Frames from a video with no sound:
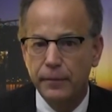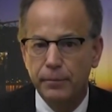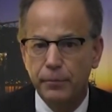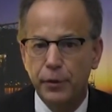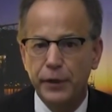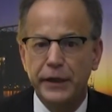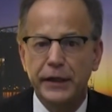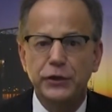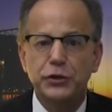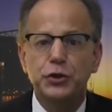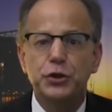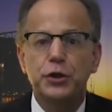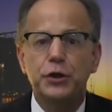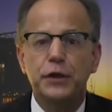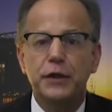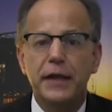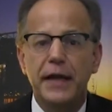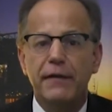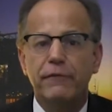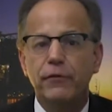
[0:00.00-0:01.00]
but it
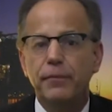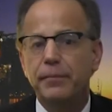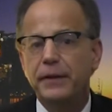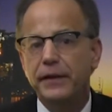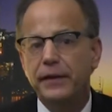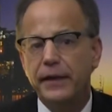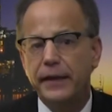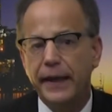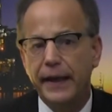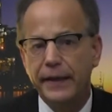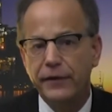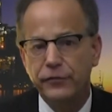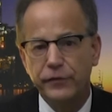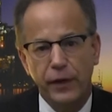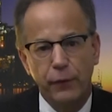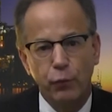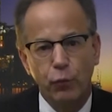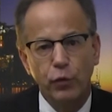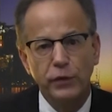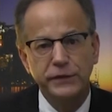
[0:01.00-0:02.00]
should never be the case
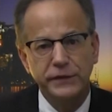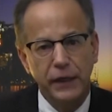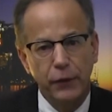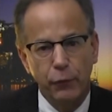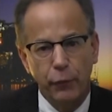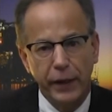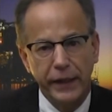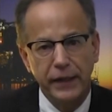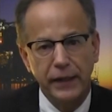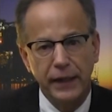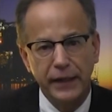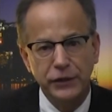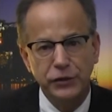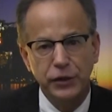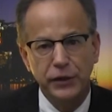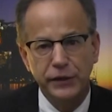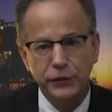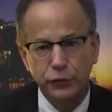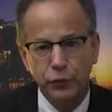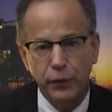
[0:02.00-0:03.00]
that once a
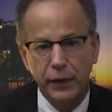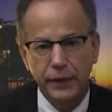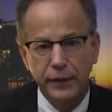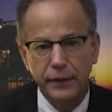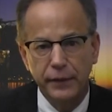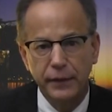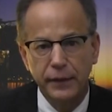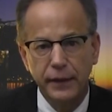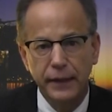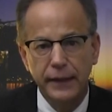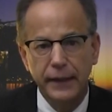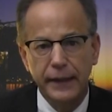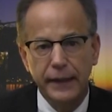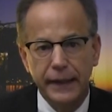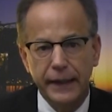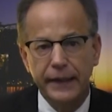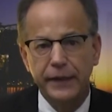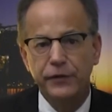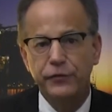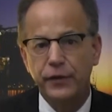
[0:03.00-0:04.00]
regulation is written,
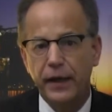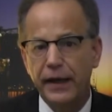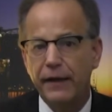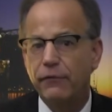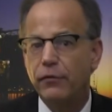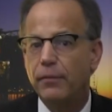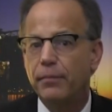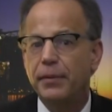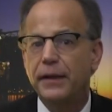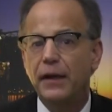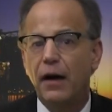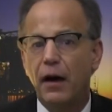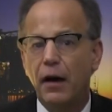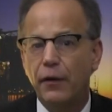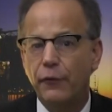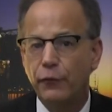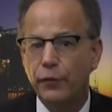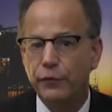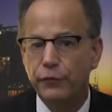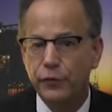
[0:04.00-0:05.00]
it is ever
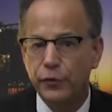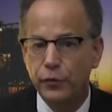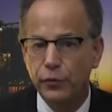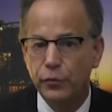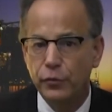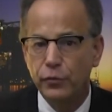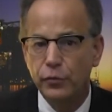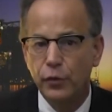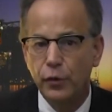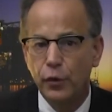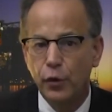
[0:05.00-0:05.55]
beyond review.